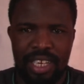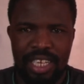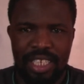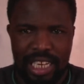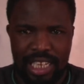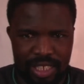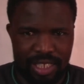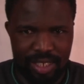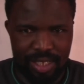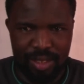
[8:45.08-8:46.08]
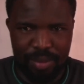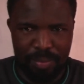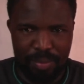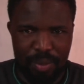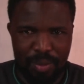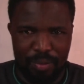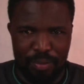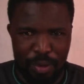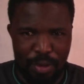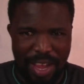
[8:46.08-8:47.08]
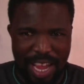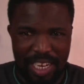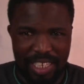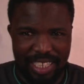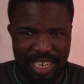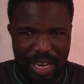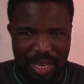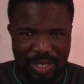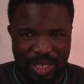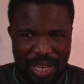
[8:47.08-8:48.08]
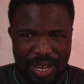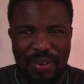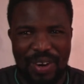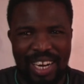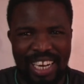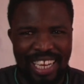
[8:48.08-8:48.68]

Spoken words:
just before you enter the lecture hall